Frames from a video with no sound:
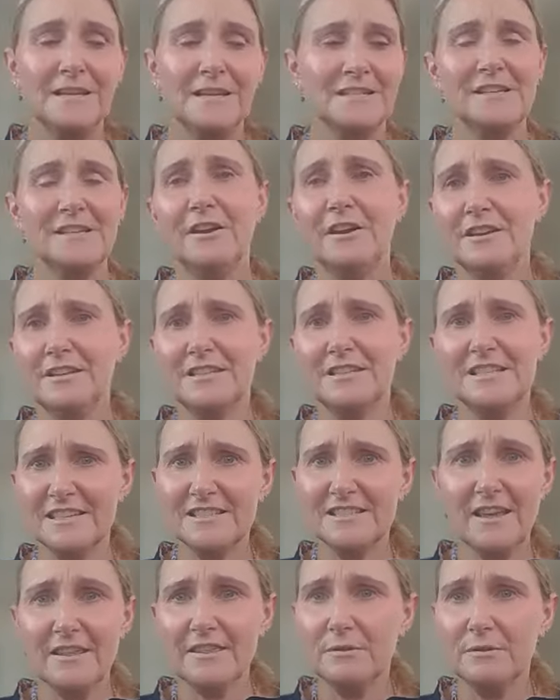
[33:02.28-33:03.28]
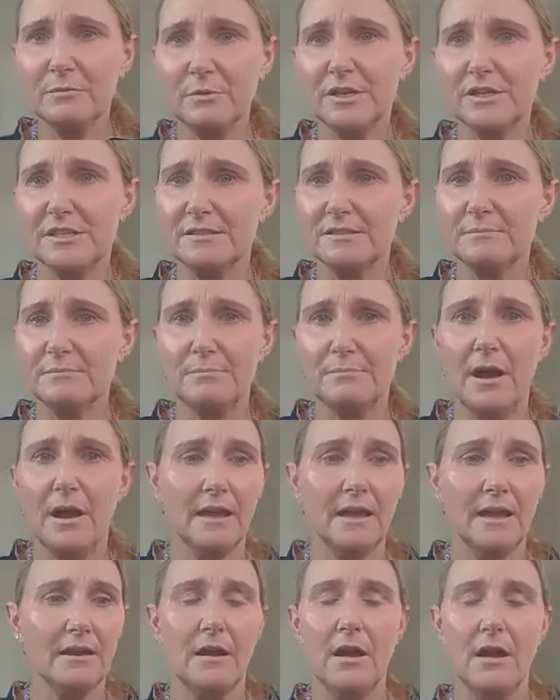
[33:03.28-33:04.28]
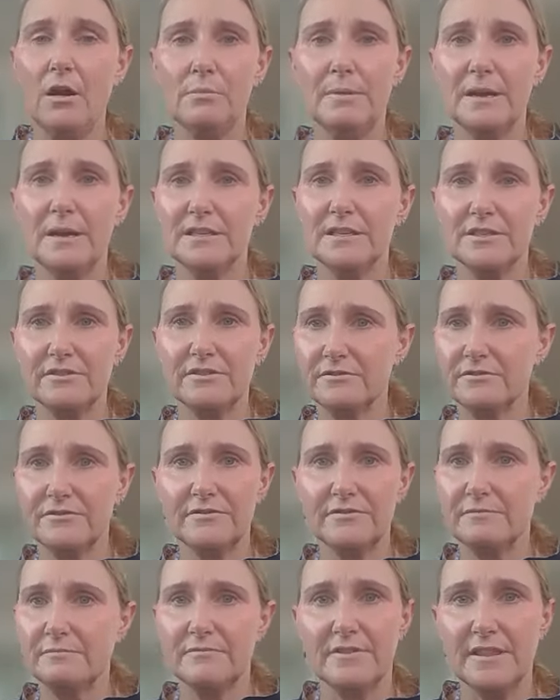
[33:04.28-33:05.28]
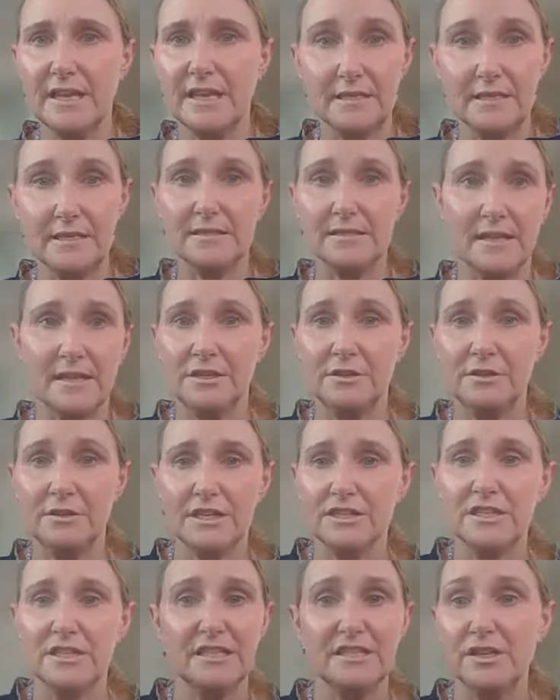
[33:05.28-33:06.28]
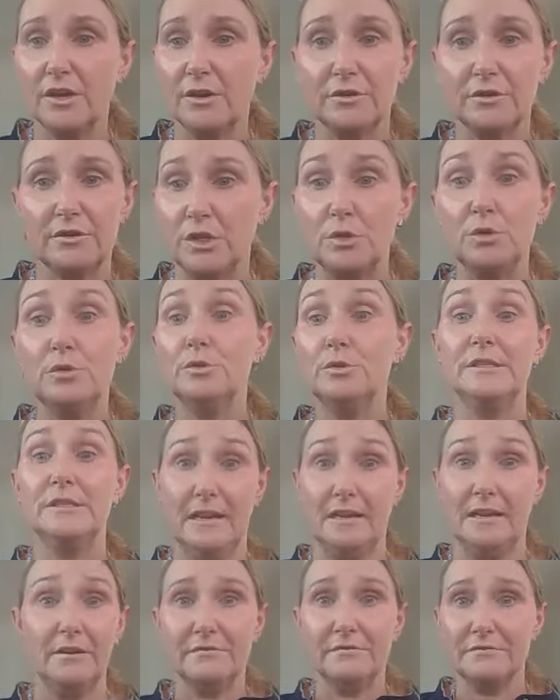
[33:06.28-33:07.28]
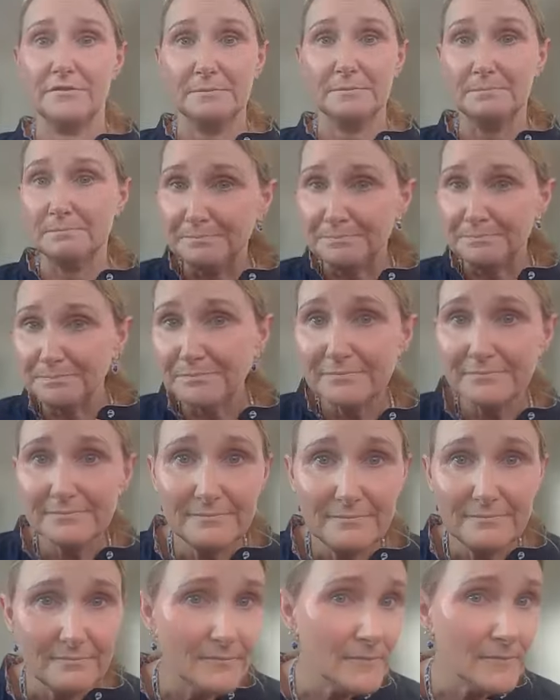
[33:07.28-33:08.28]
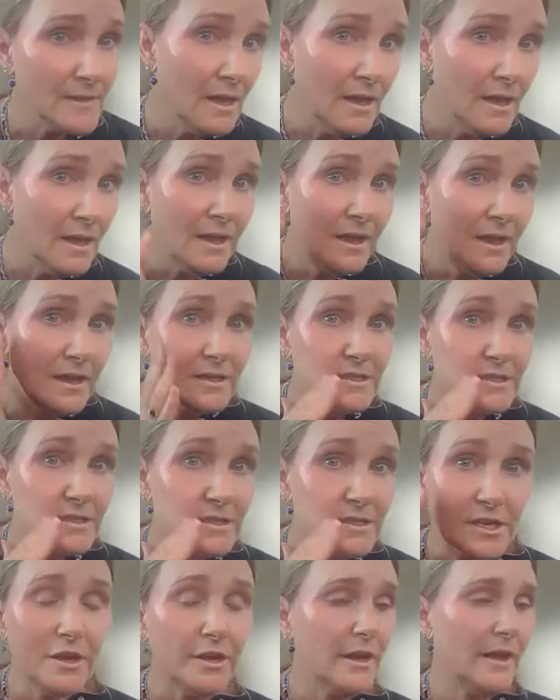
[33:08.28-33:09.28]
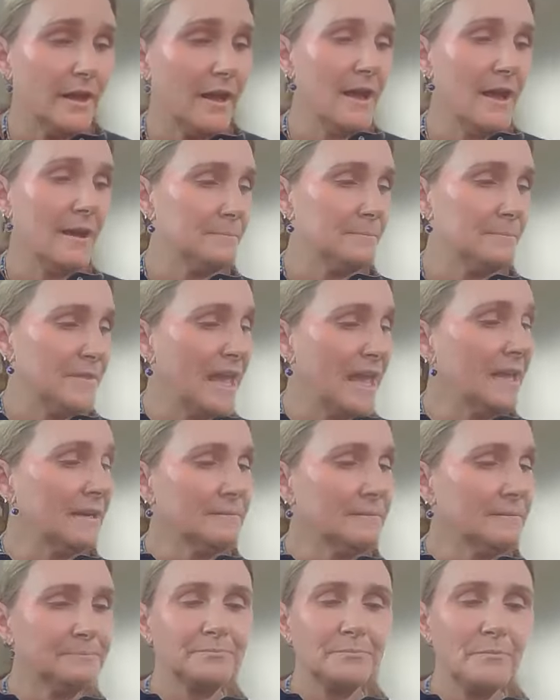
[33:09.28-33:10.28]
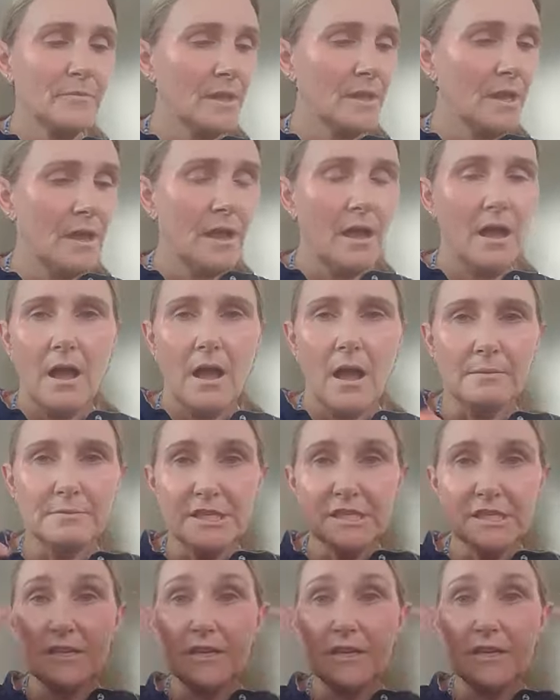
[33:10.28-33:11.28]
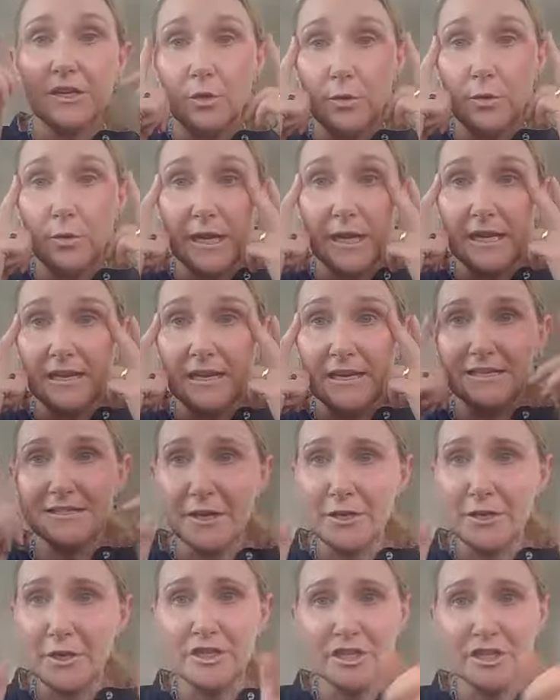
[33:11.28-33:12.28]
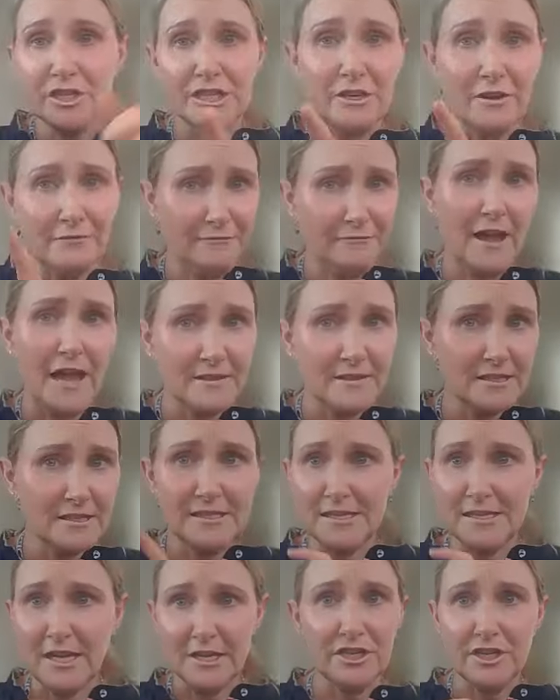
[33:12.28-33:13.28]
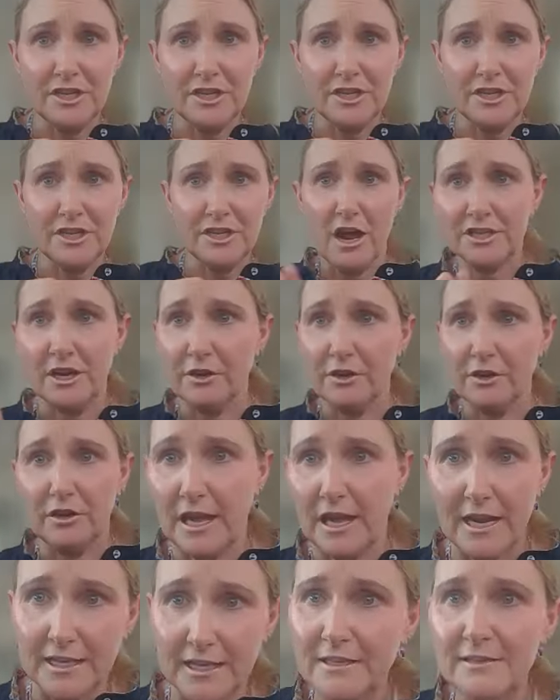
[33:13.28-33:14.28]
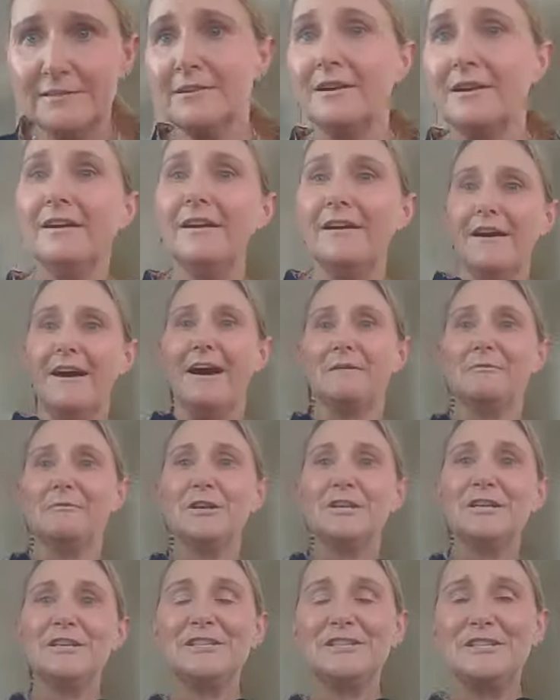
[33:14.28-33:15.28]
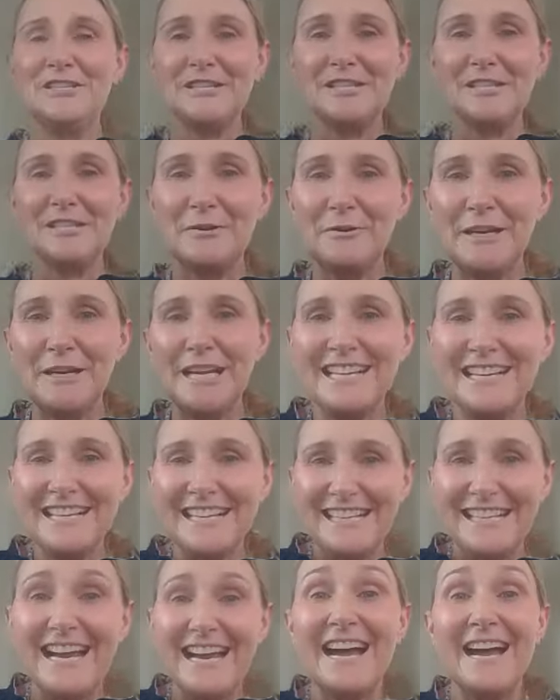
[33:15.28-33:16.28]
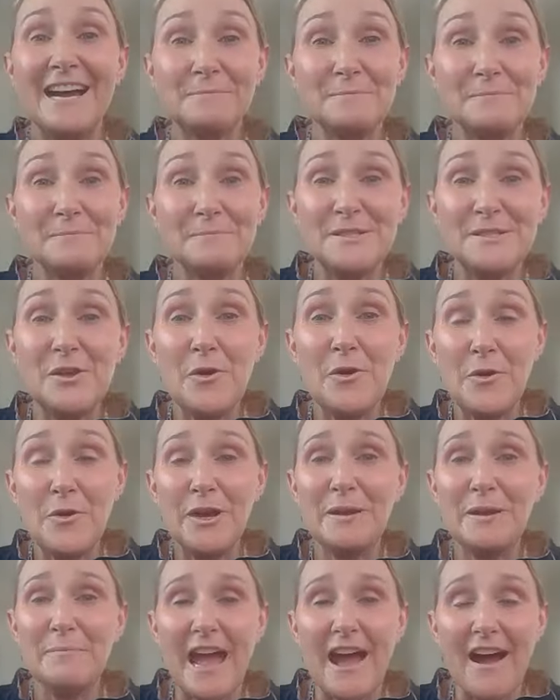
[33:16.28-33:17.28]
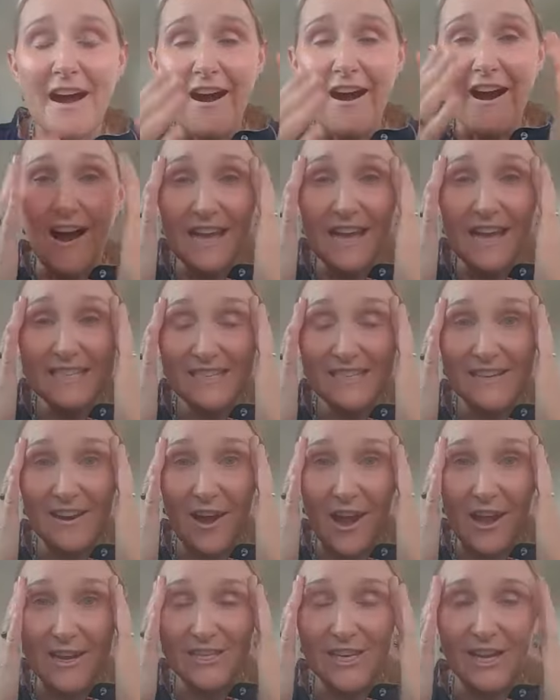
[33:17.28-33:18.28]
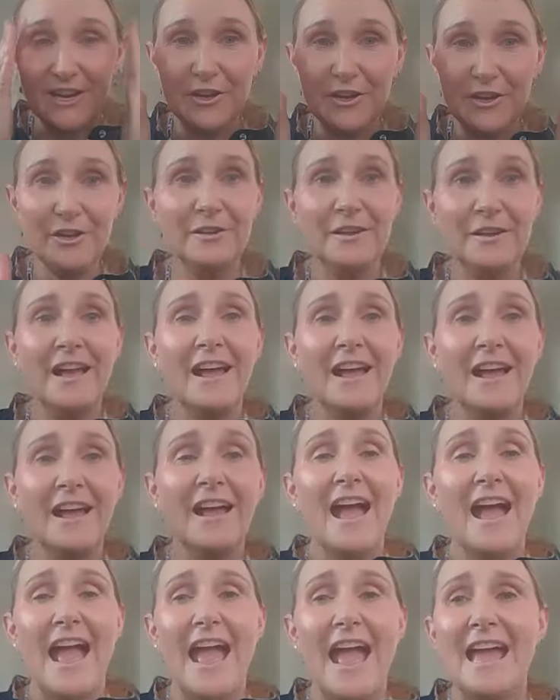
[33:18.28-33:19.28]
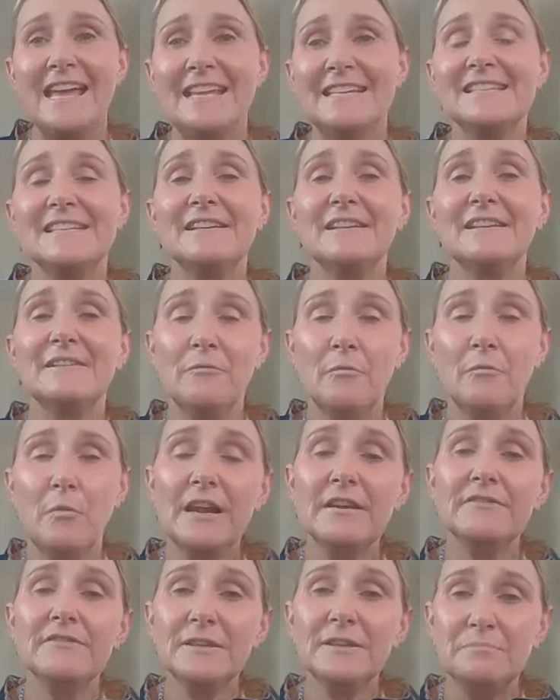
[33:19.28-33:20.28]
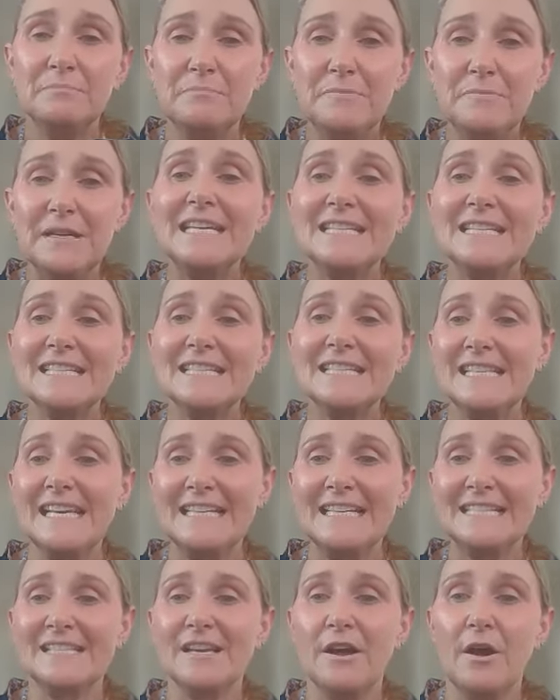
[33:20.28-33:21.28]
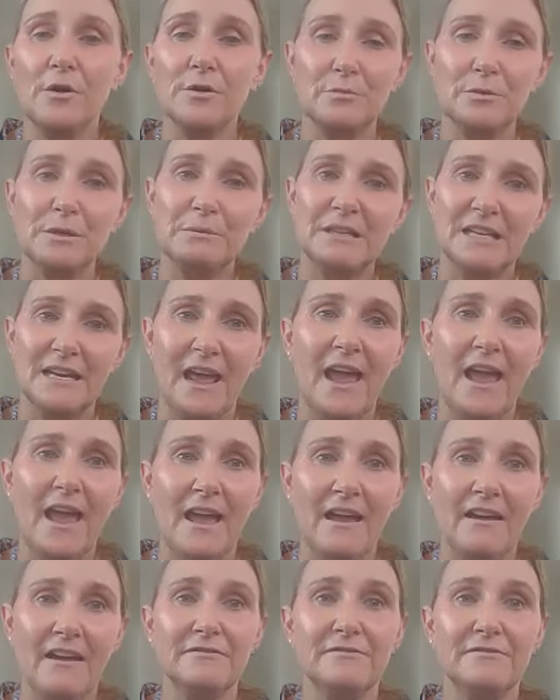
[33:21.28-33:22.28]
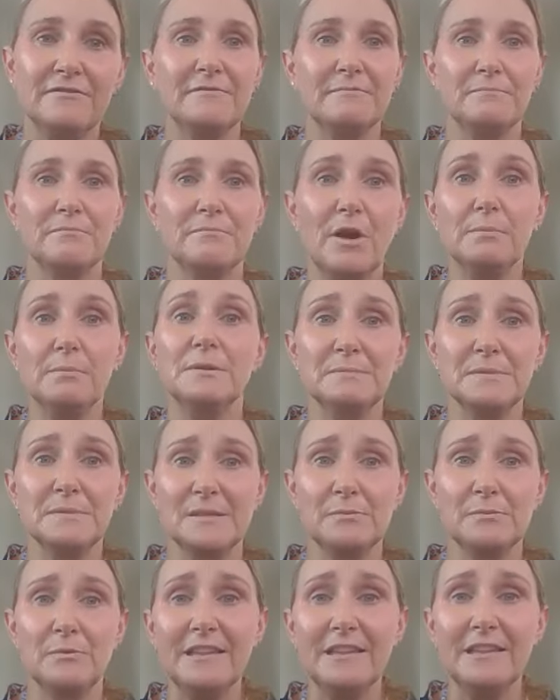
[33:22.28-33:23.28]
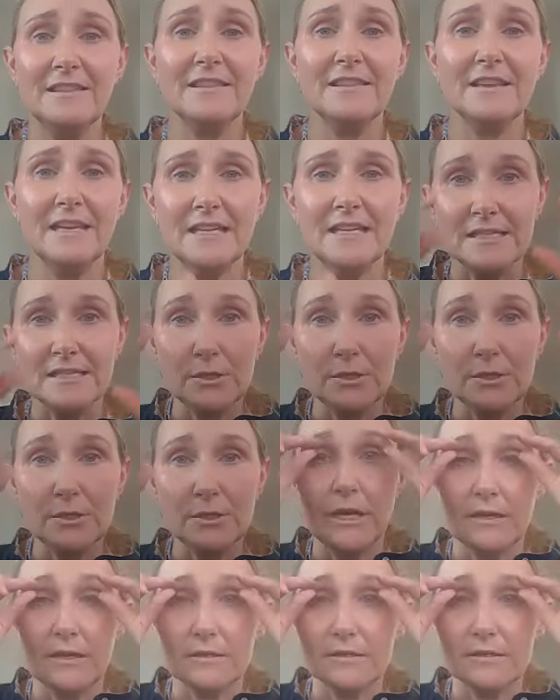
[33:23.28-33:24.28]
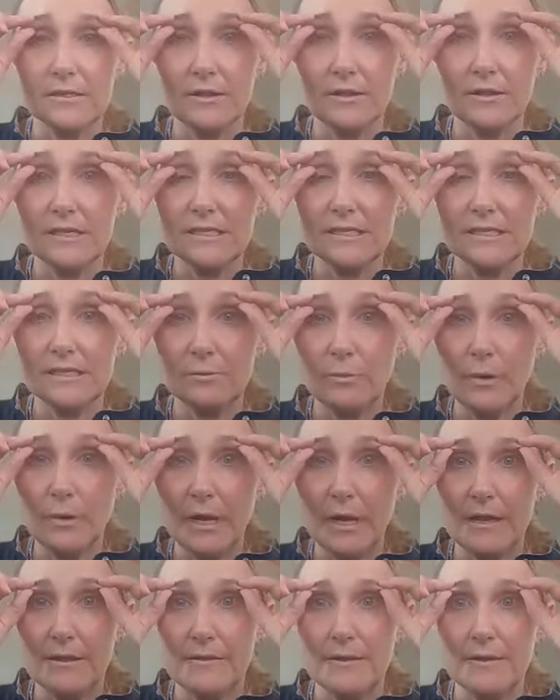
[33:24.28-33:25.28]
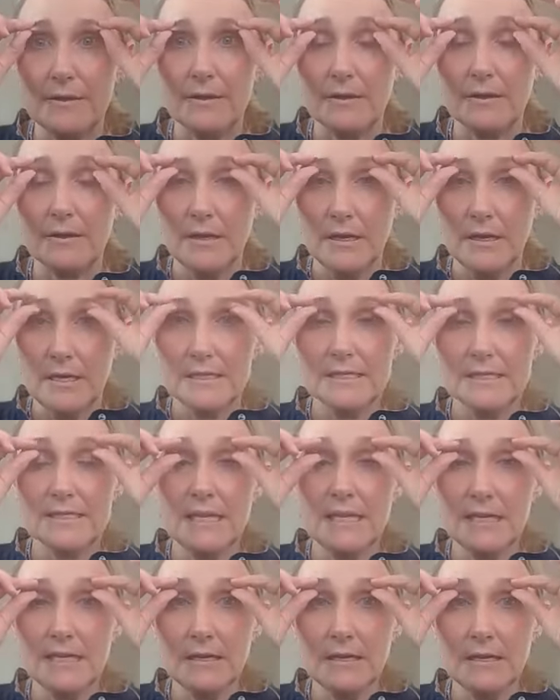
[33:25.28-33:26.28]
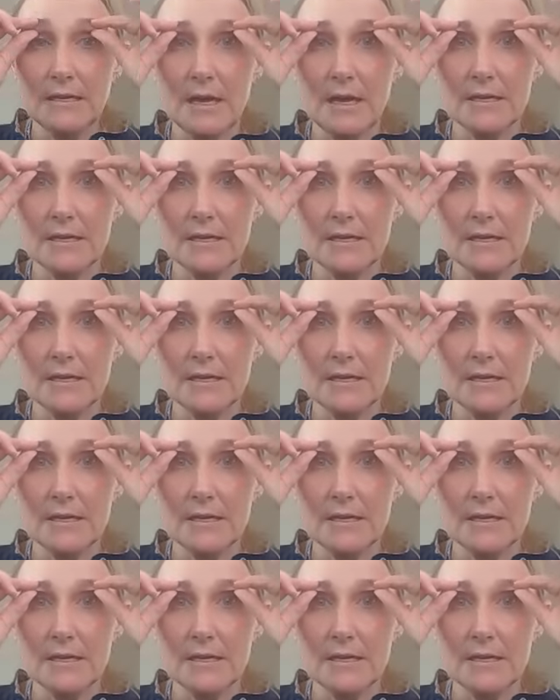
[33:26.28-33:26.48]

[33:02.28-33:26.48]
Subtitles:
So because there's nothing worse than buying a whole bunch of things and then you actually don't use any of them. So then I'm just going to quickly, because I know Faith is such an eyeshadow lady, I want to just quickly talk about eyes and eyeshadow. And one of the biggest things that older women have problems with is hooding. So this is where the skin